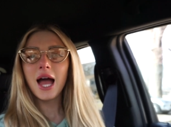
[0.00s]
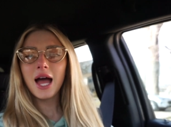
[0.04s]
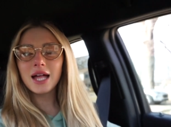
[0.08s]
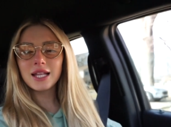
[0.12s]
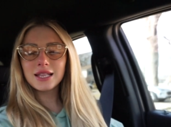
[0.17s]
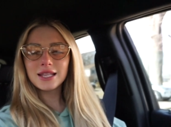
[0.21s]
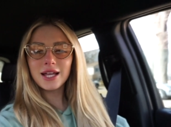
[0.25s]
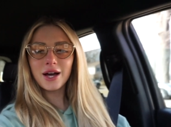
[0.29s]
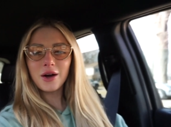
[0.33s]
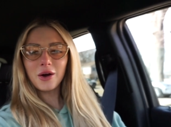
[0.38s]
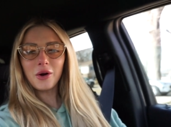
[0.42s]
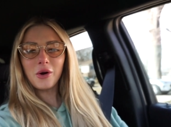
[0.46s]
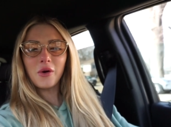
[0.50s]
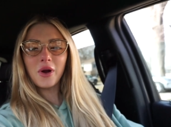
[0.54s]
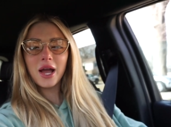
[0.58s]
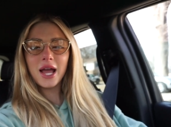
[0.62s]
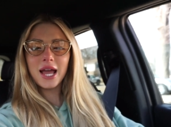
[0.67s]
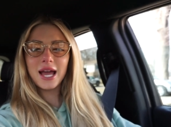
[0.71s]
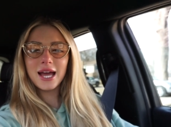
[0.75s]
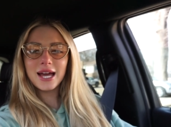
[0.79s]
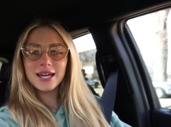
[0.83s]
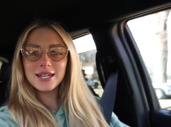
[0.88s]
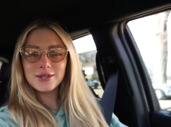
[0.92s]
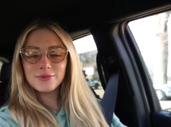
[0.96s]
Hello
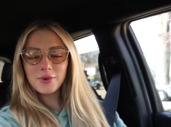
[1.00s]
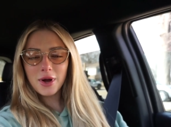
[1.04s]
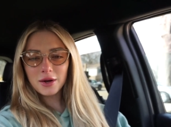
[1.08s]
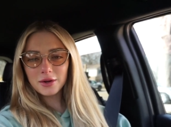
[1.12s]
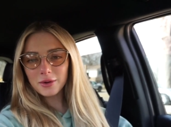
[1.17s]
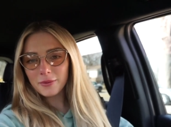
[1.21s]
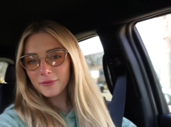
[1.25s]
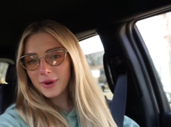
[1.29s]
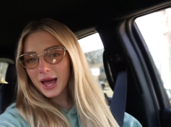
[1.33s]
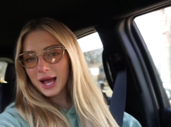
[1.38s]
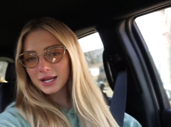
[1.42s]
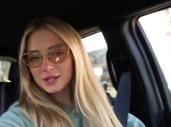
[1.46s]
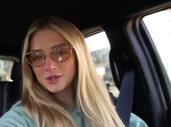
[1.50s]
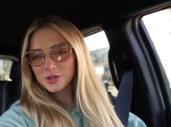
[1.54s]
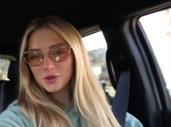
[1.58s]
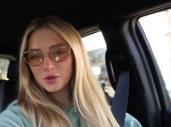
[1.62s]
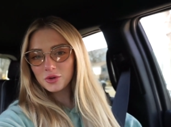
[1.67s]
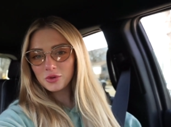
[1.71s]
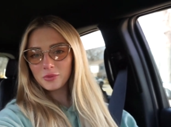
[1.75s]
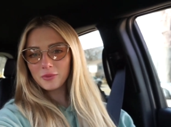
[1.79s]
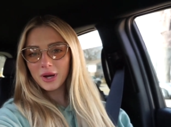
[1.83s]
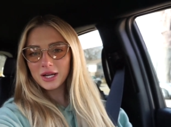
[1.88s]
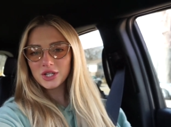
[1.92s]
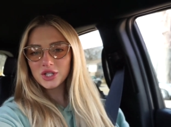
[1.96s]
and welcome back
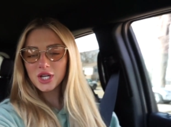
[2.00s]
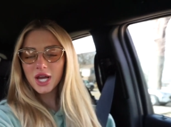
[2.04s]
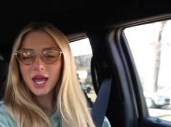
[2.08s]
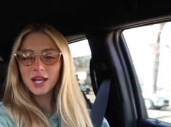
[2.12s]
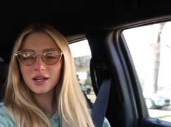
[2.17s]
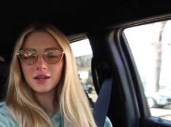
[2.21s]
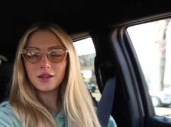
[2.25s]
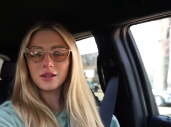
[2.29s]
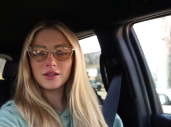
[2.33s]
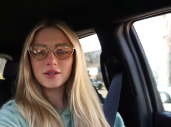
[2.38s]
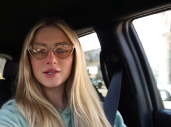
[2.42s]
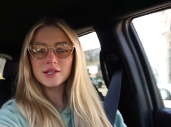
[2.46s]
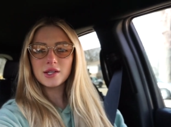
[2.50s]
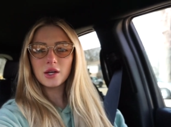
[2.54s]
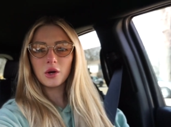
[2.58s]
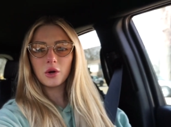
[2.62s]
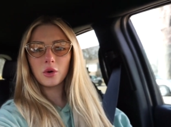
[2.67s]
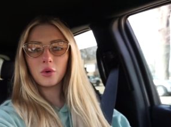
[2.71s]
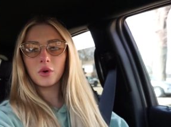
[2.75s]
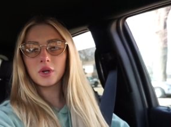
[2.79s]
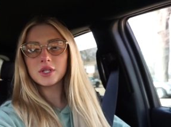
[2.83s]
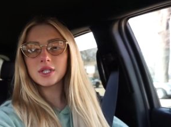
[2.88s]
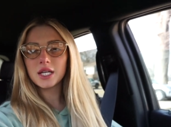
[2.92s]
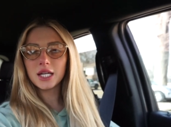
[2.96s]
to my channel.
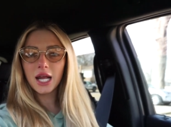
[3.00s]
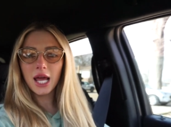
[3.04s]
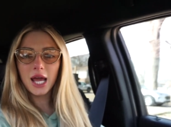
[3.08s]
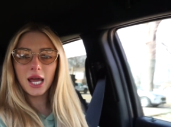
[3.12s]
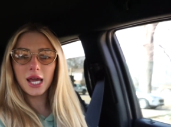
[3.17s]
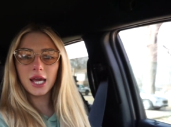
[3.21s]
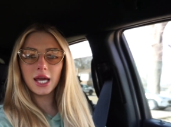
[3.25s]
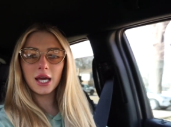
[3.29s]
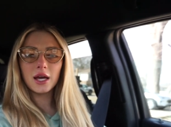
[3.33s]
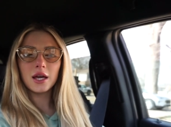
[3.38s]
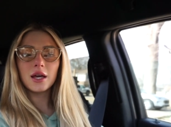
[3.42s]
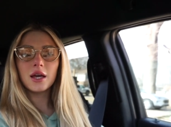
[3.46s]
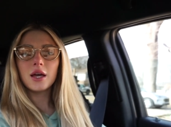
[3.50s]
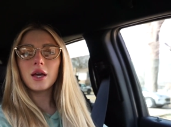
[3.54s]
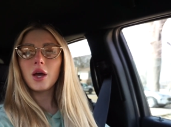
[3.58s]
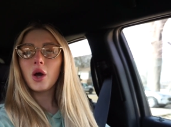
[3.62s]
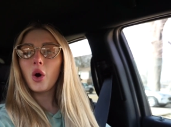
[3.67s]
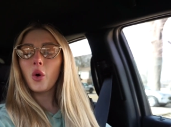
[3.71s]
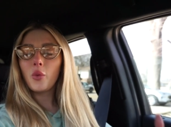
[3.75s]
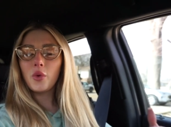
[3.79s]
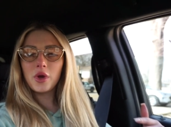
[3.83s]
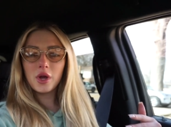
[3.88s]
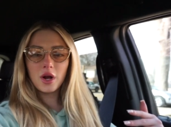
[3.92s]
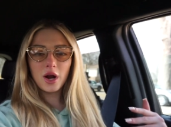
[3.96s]
So today
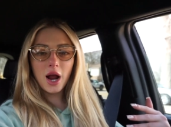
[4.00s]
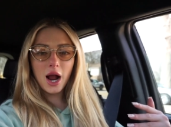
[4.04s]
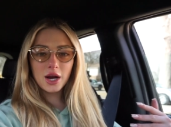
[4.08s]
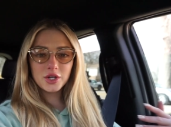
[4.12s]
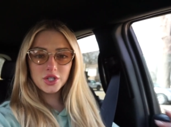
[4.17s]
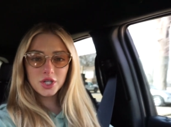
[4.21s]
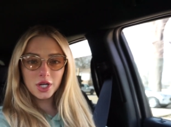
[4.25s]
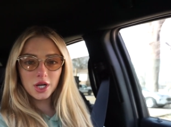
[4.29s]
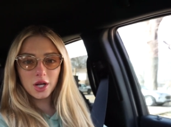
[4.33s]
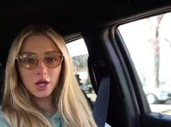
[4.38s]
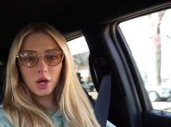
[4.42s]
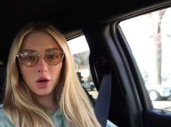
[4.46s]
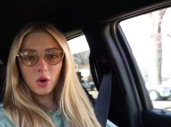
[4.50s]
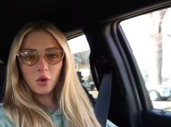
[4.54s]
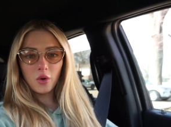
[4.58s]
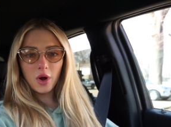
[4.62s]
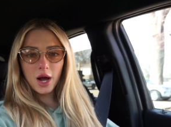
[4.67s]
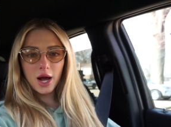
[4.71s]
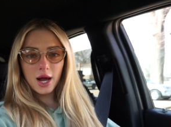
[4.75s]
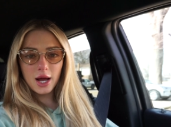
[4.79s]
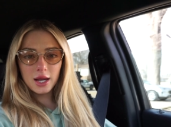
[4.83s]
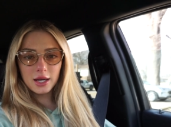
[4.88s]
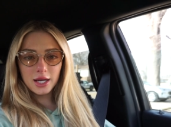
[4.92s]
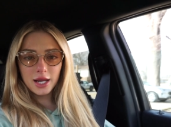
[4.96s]
we are actually gonna go
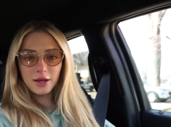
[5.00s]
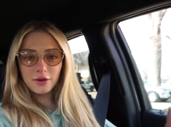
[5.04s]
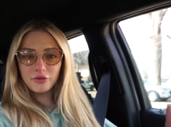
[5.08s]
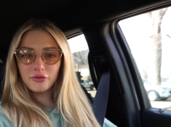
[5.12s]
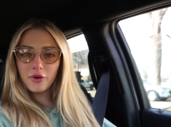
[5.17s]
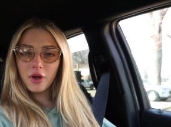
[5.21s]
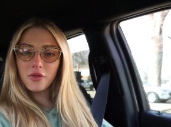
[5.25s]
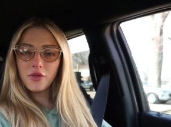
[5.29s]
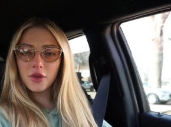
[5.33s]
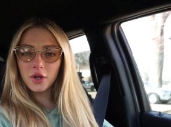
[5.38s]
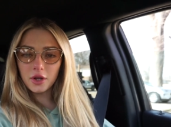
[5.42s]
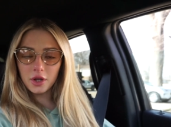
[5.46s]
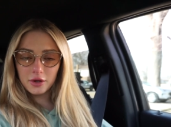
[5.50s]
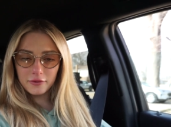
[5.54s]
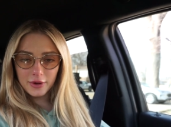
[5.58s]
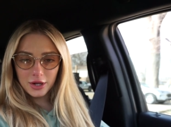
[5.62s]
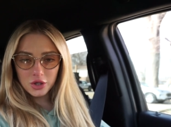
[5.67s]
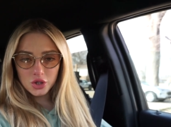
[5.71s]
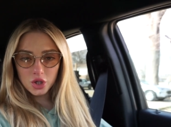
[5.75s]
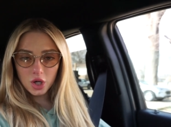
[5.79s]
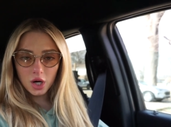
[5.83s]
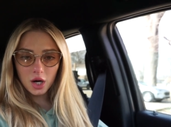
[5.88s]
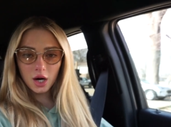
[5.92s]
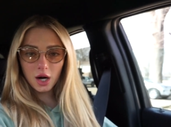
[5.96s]
on a fun little
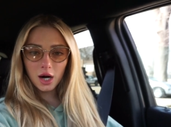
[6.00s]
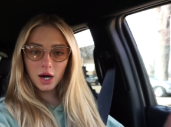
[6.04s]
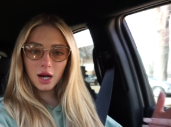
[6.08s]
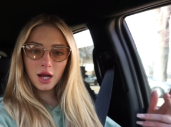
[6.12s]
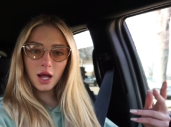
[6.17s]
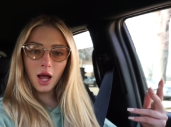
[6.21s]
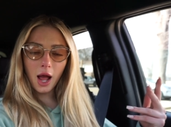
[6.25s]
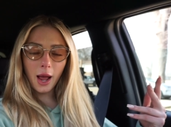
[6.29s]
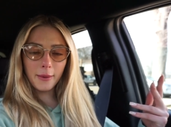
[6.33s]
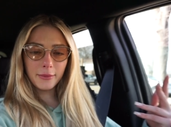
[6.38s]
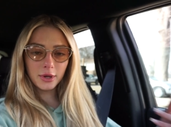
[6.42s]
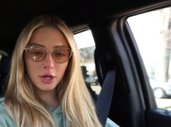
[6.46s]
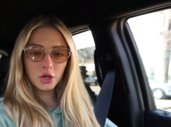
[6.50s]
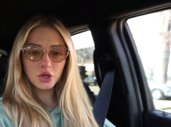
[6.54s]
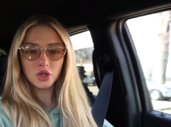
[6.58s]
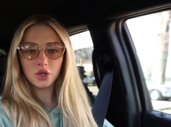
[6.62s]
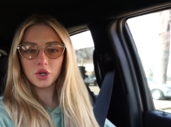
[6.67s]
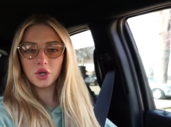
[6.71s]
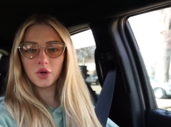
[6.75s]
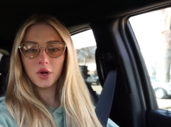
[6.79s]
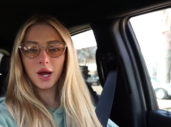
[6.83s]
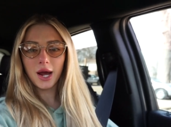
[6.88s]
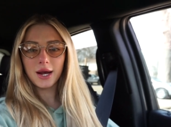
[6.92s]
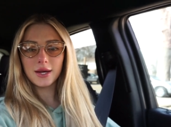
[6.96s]
adventure. I'm gonna show
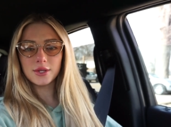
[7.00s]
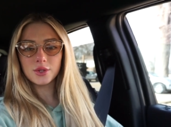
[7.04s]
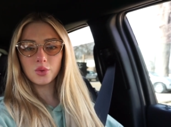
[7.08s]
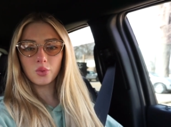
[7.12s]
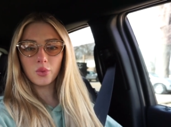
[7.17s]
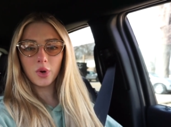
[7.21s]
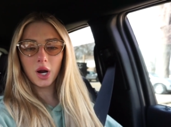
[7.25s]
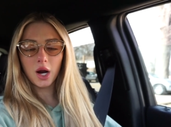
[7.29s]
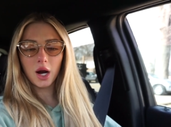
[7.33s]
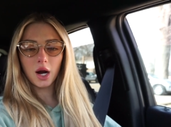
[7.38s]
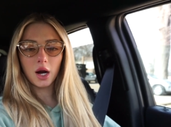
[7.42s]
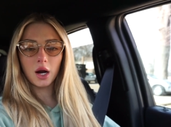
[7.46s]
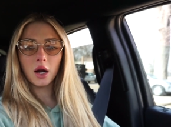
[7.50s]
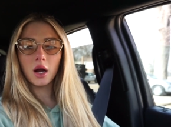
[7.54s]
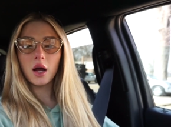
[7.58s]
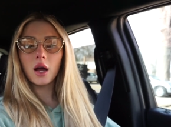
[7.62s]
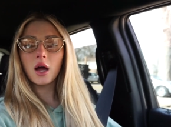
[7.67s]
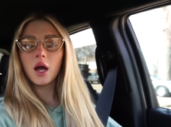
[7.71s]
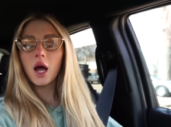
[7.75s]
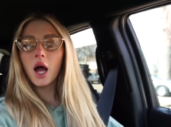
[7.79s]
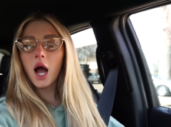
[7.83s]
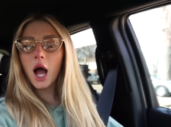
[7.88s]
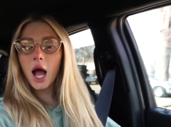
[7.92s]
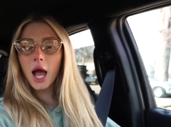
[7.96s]
you guys where
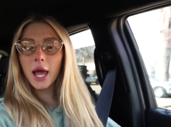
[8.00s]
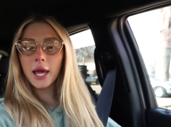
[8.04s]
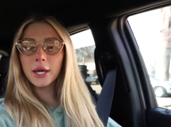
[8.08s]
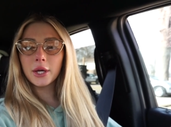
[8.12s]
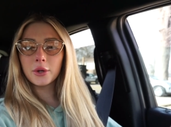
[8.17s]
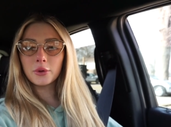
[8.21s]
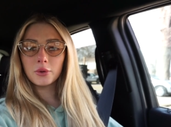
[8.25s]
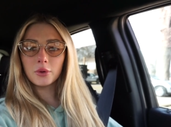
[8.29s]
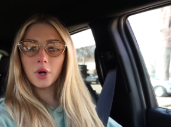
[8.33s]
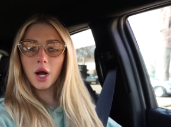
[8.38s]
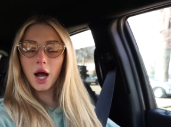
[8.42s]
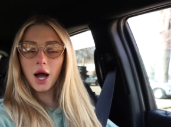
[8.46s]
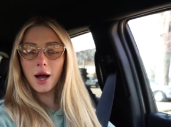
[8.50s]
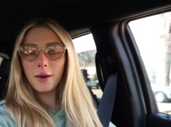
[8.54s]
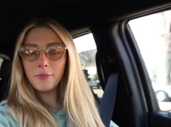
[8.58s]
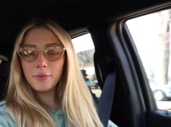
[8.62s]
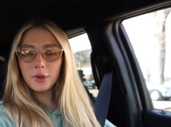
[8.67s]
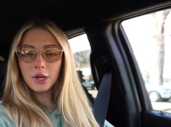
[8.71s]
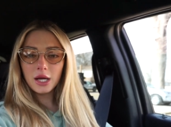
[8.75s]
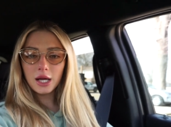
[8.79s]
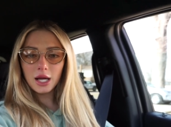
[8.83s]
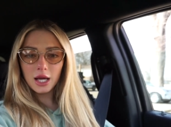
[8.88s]
I grew up.